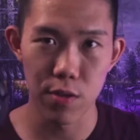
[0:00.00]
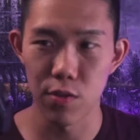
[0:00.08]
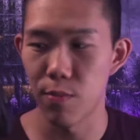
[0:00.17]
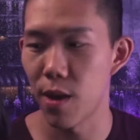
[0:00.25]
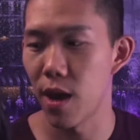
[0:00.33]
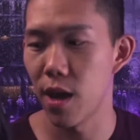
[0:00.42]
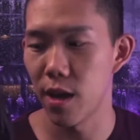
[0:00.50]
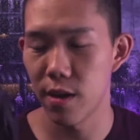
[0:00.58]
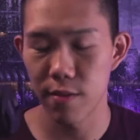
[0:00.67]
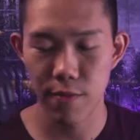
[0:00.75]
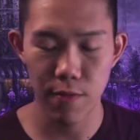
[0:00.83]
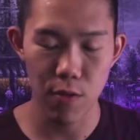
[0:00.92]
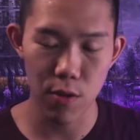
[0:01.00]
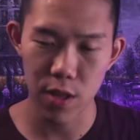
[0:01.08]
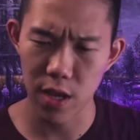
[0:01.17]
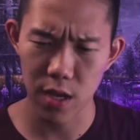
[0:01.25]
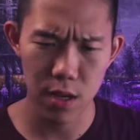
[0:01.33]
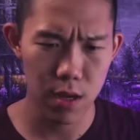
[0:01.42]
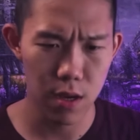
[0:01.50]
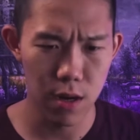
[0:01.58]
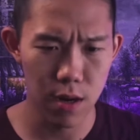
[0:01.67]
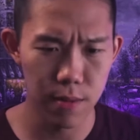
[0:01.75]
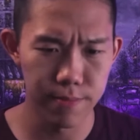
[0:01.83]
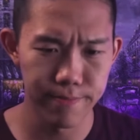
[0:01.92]
you pay for like
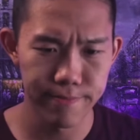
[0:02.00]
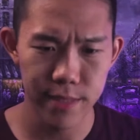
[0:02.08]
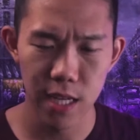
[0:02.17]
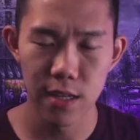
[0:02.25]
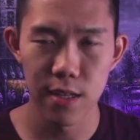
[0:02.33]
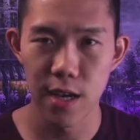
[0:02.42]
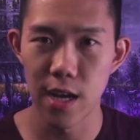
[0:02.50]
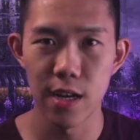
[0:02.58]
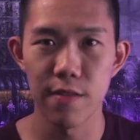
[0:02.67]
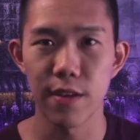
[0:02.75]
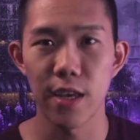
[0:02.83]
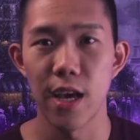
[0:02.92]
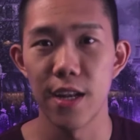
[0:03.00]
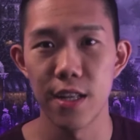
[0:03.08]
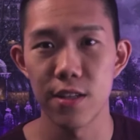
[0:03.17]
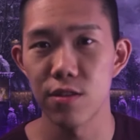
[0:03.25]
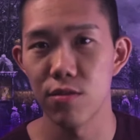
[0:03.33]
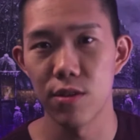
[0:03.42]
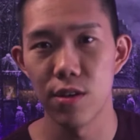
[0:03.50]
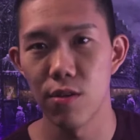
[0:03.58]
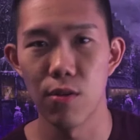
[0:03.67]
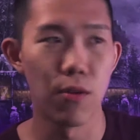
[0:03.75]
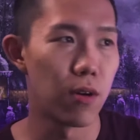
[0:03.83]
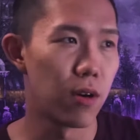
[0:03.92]
um, any of the Canon, Sony,
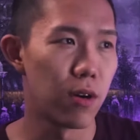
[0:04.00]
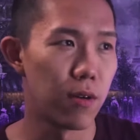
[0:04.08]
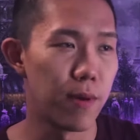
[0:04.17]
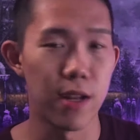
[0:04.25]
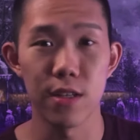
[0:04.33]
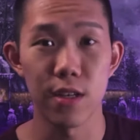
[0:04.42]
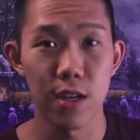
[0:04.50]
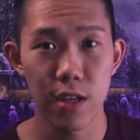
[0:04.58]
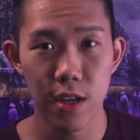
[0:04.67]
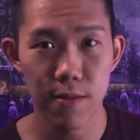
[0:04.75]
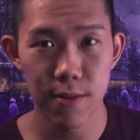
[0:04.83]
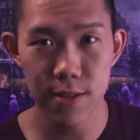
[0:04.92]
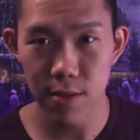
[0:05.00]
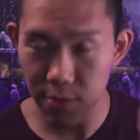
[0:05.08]
or Panasonic cameras.